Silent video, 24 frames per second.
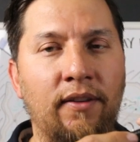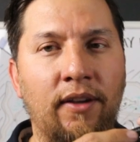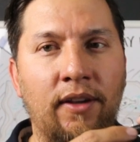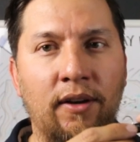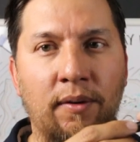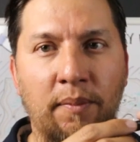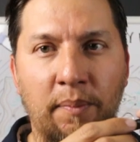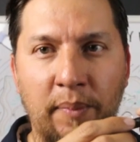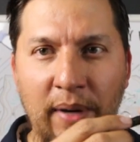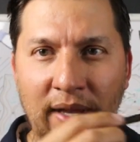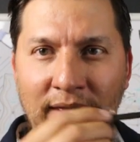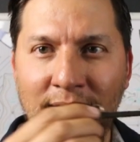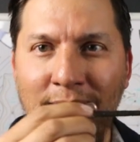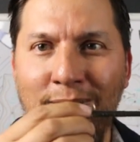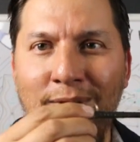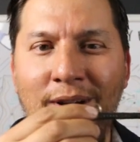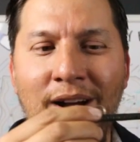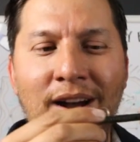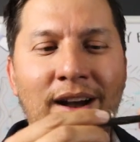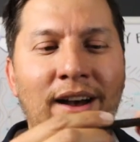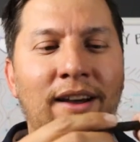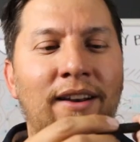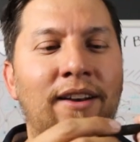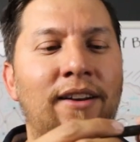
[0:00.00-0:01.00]
it'll bend the
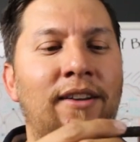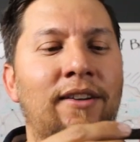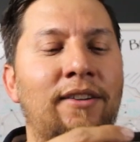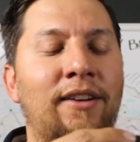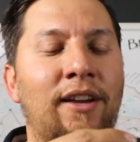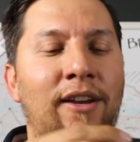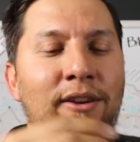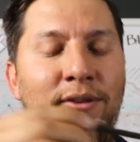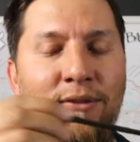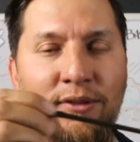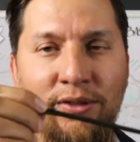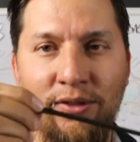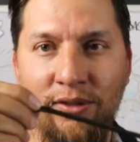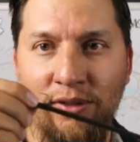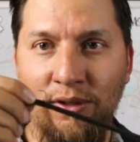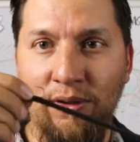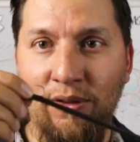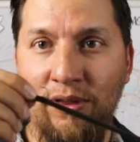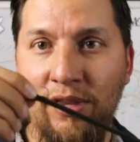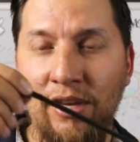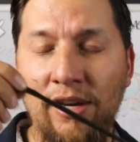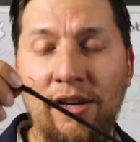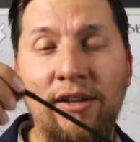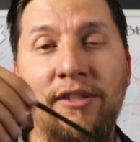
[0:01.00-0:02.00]
rod and, and you'll, you
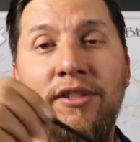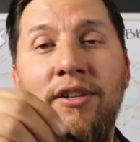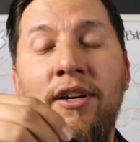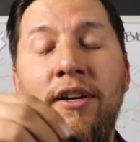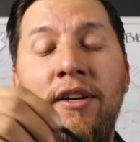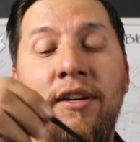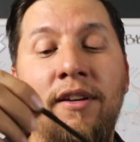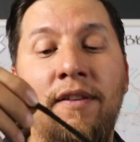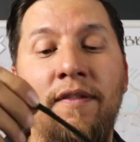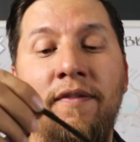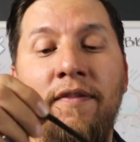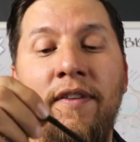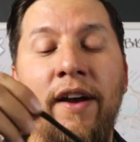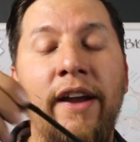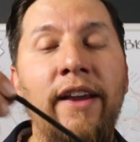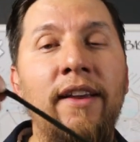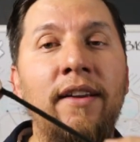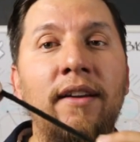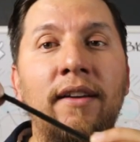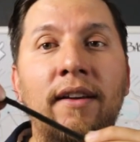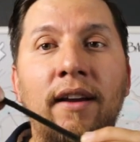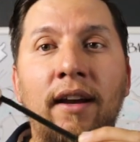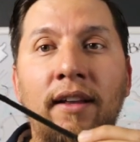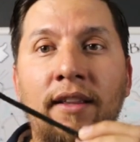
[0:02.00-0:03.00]
think you're starting to
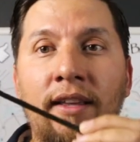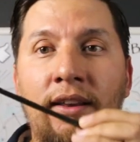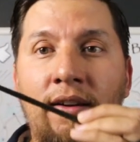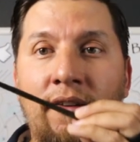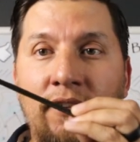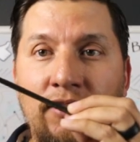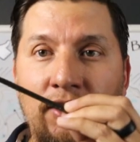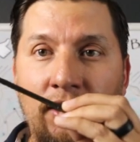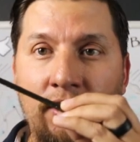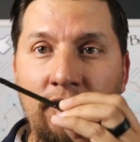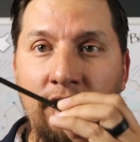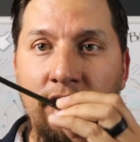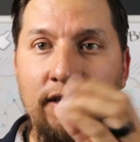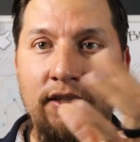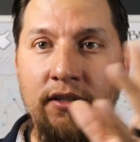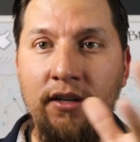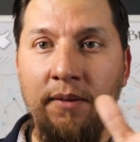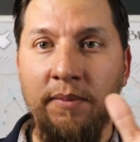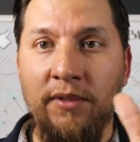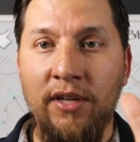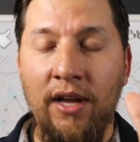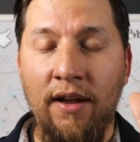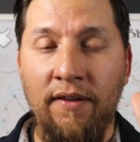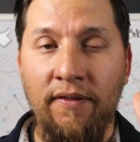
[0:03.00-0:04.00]
fight and then all of a sudden it just
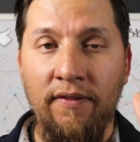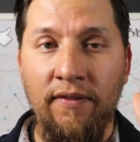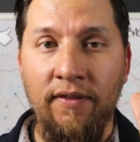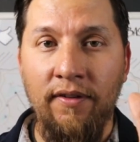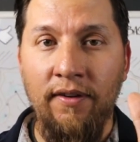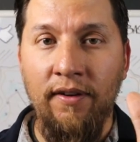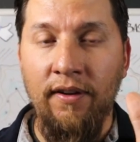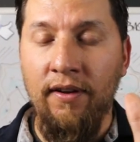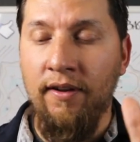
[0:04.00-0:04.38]
comes off.